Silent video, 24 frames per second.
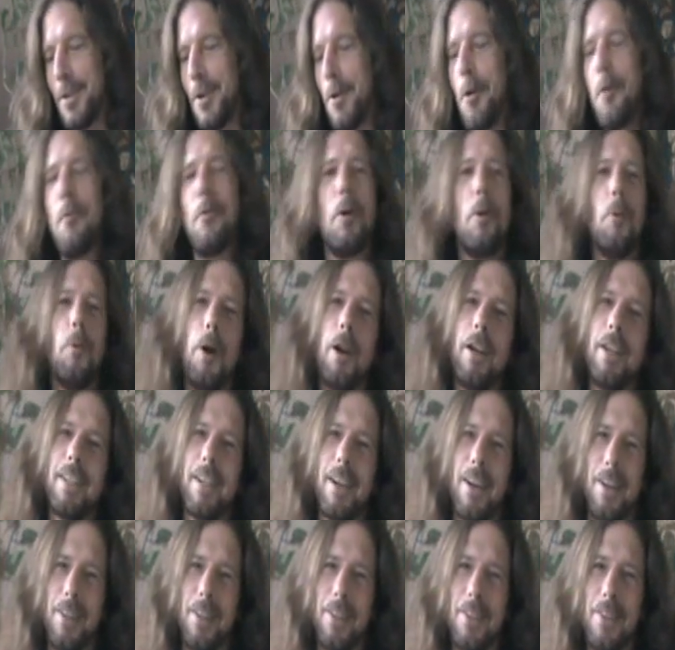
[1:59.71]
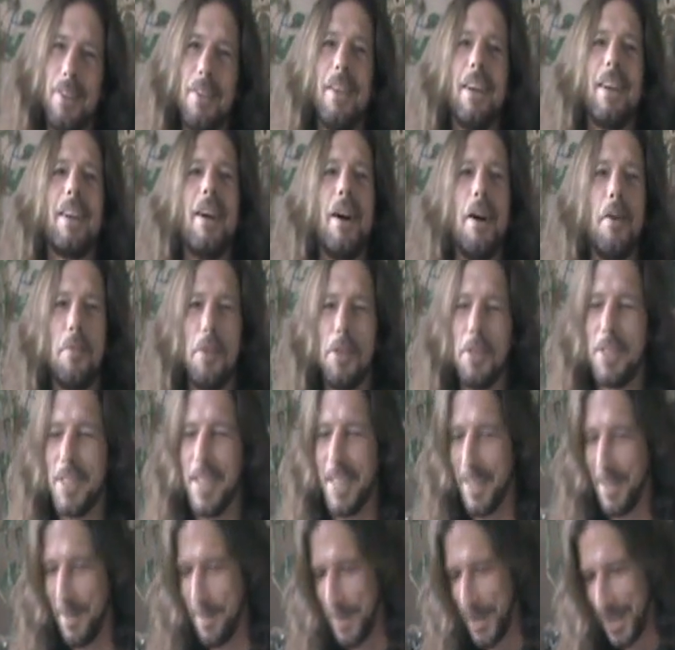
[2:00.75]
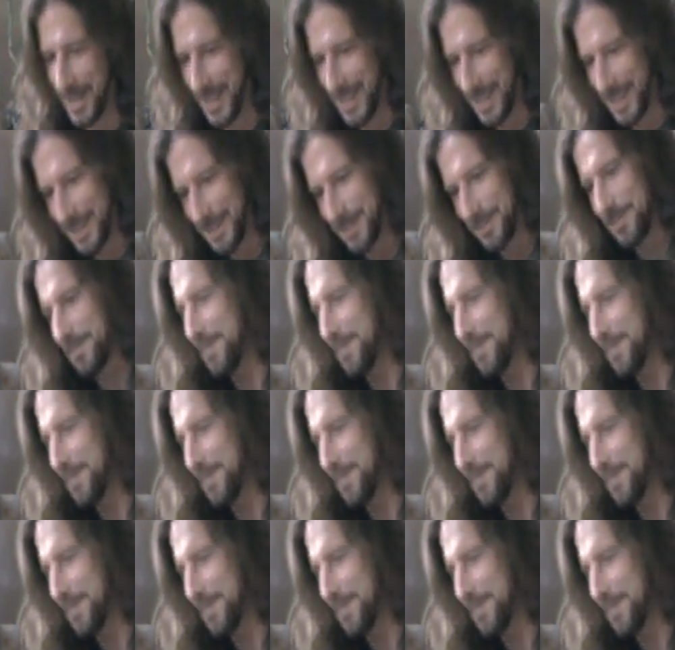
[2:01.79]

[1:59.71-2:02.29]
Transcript: over what color the cover's going to be.